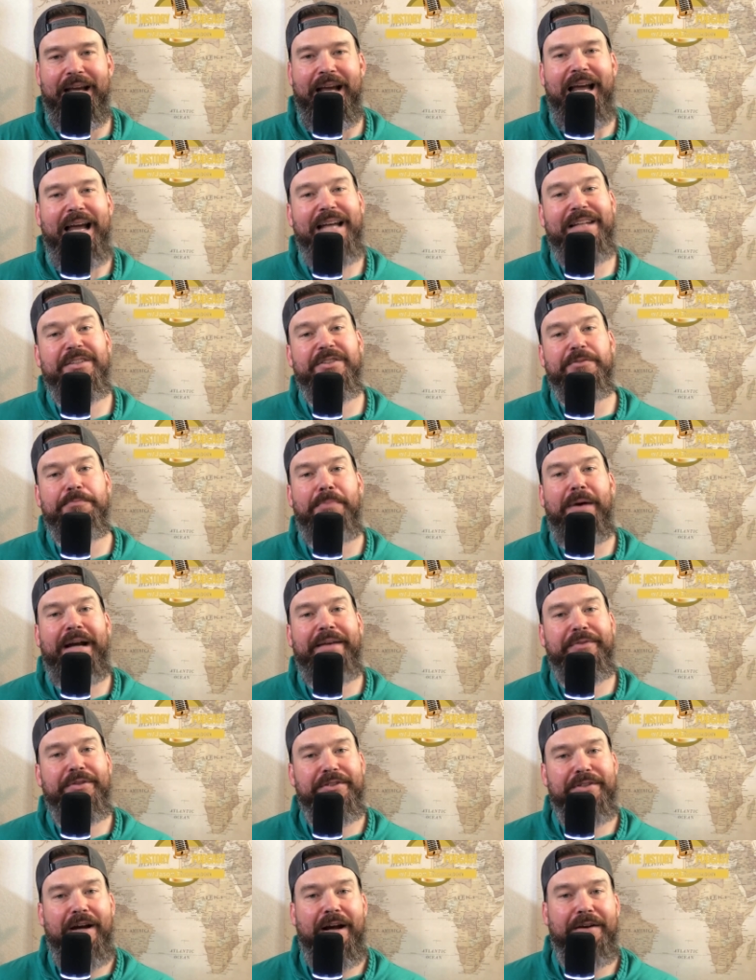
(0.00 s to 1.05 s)
And
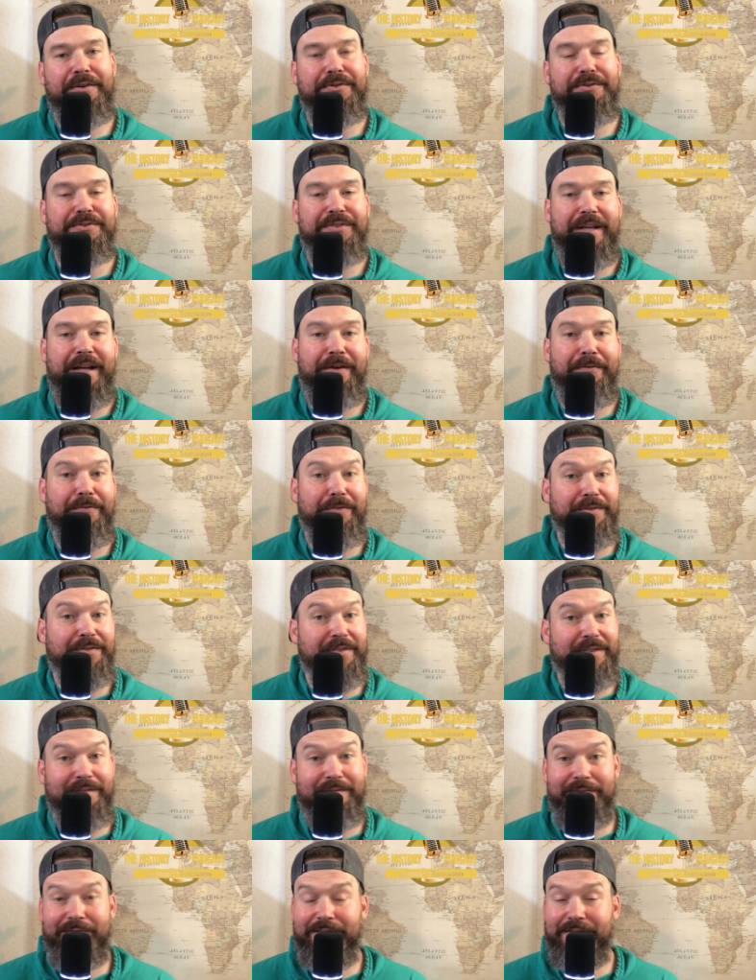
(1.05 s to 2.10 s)
despite the doctor's efforts,
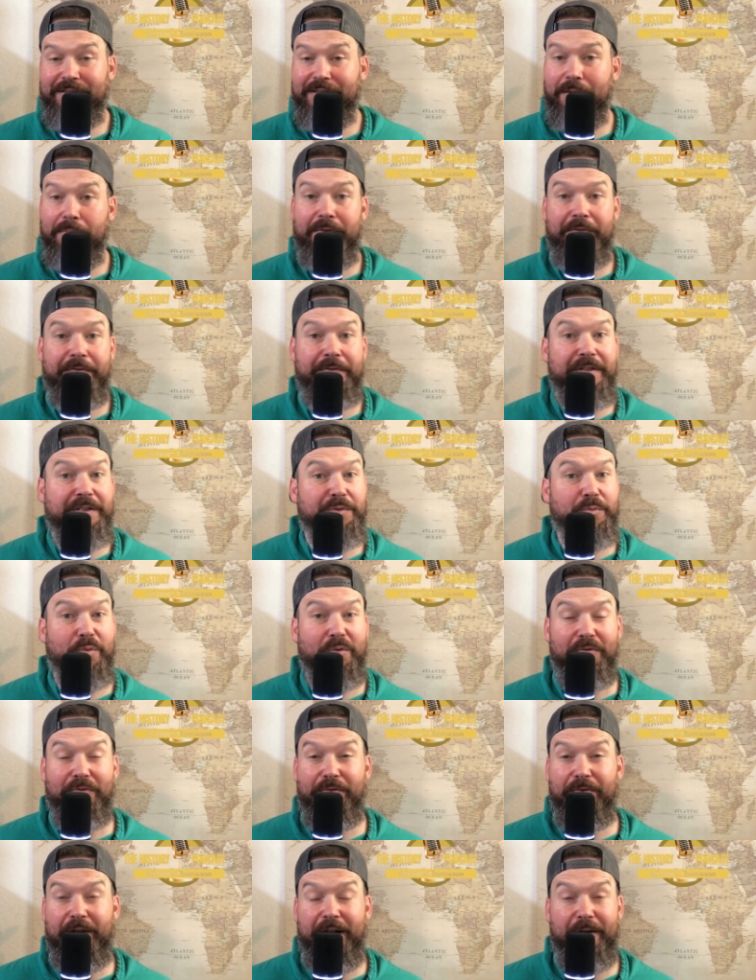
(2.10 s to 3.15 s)
and some of these were
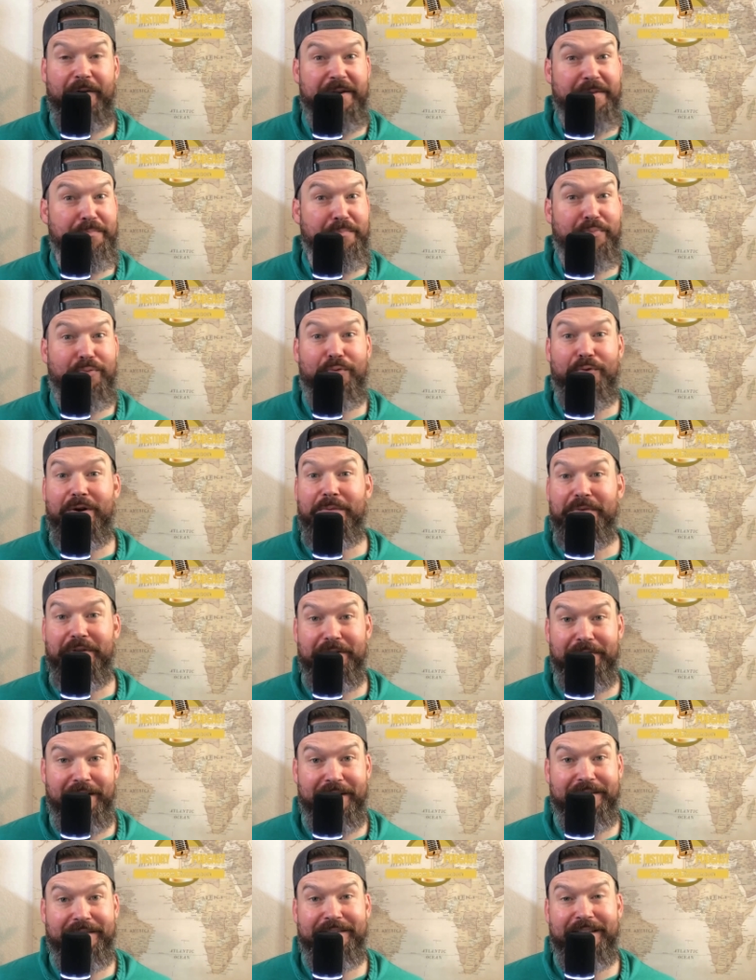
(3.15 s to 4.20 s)
very
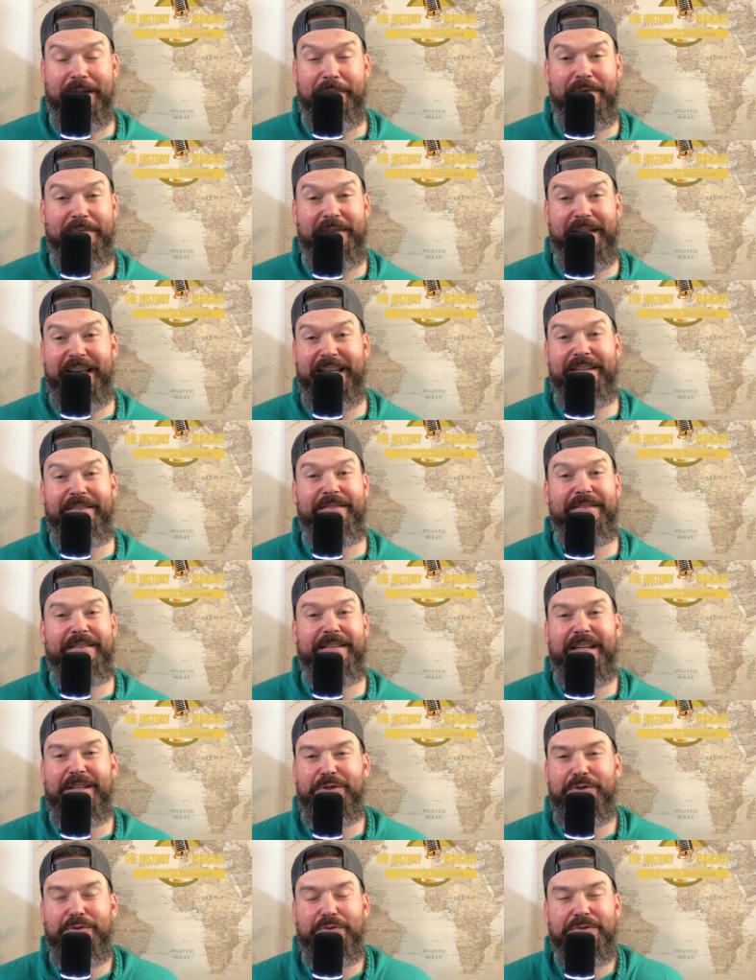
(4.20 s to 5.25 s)
primitive at the time, I mean,
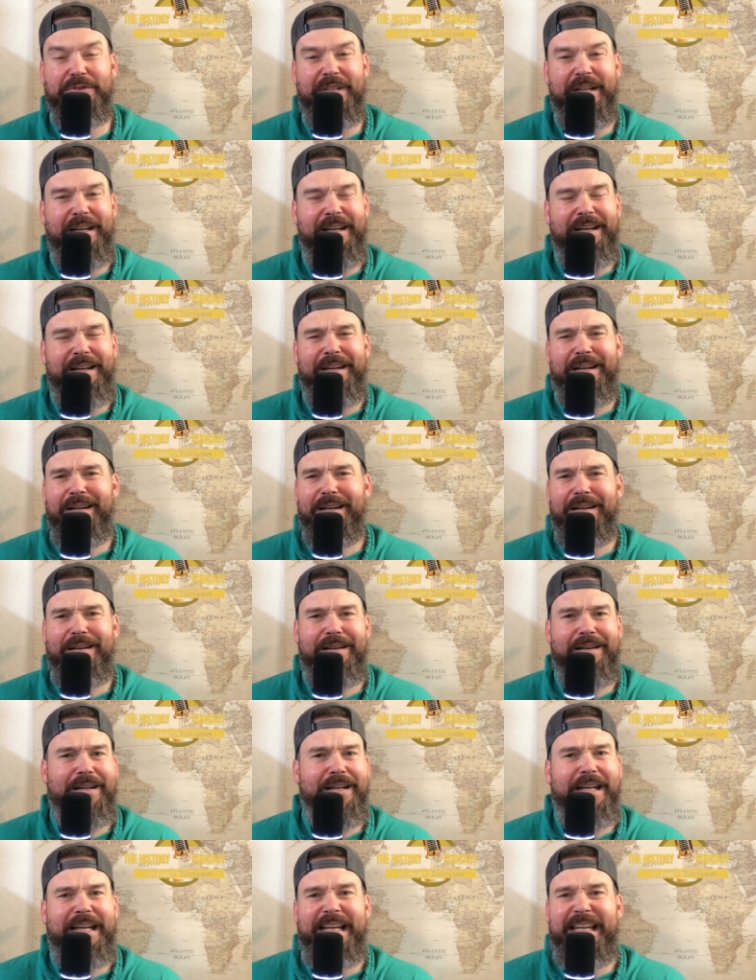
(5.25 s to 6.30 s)
they used
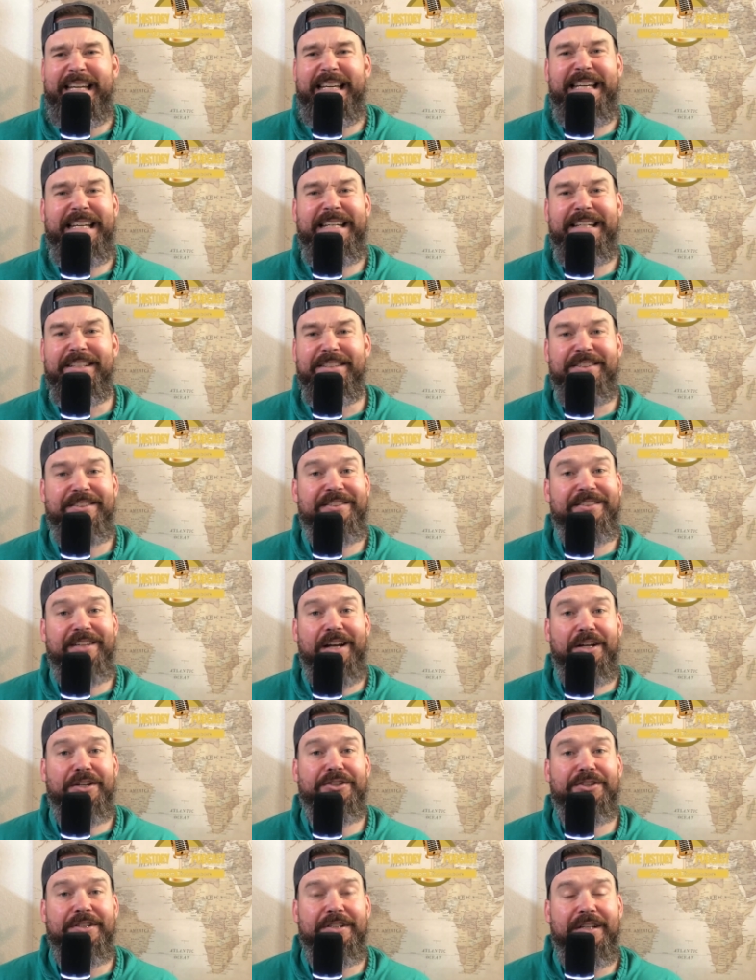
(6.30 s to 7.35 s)
heated
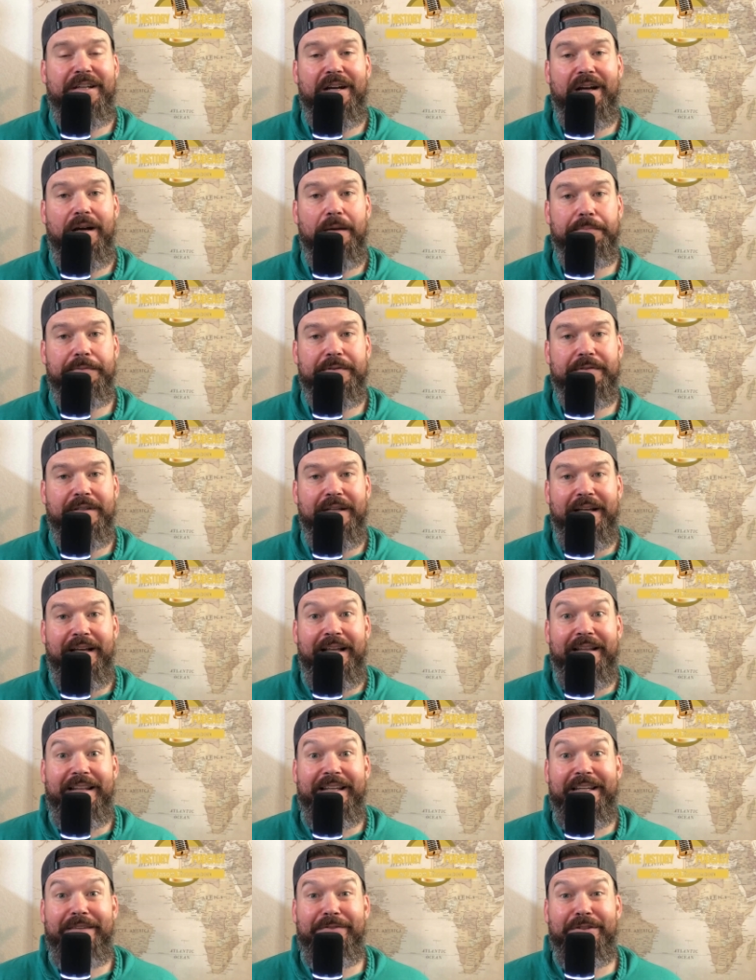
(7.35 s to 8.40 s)
suction cups.
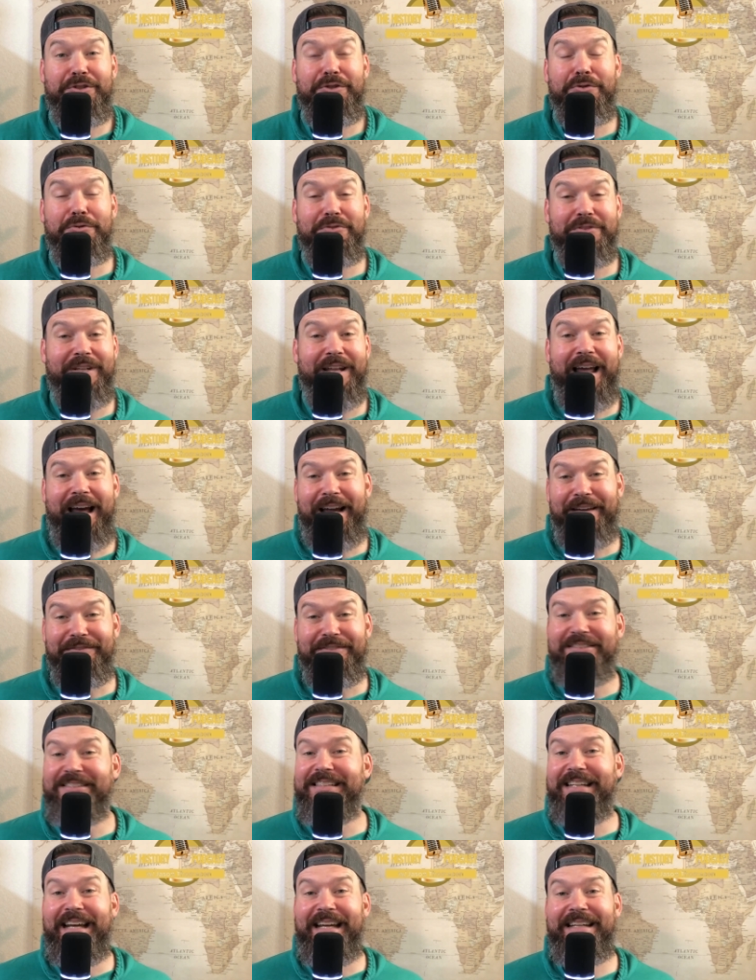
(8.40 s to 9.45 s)
They even used live
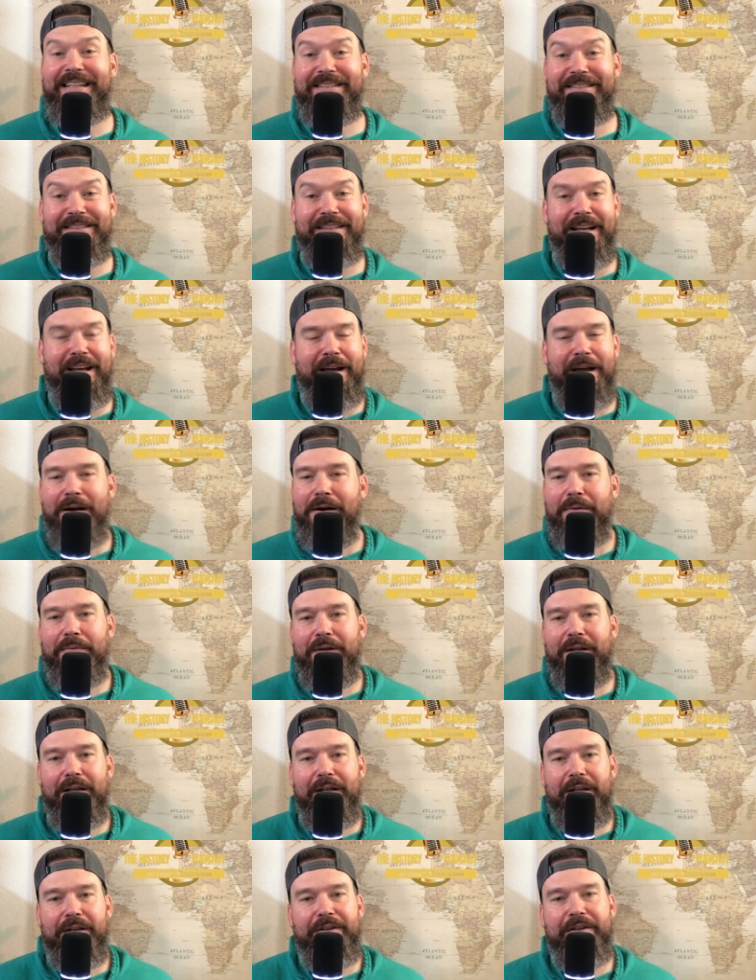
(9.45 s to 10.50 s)
snakes.
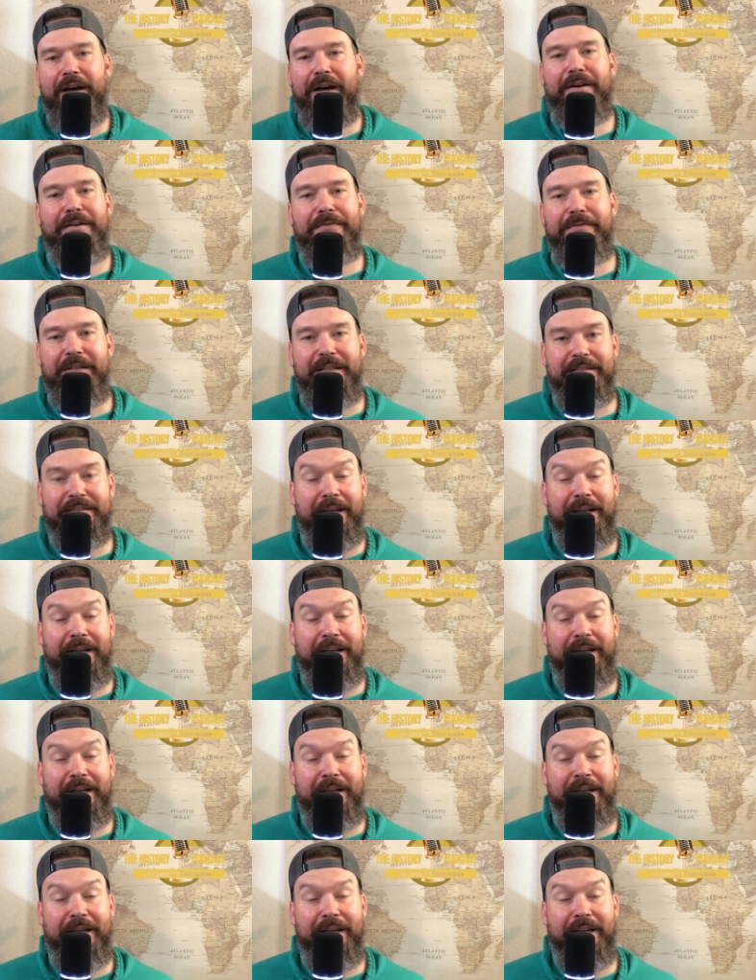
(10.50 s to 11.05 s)
None of these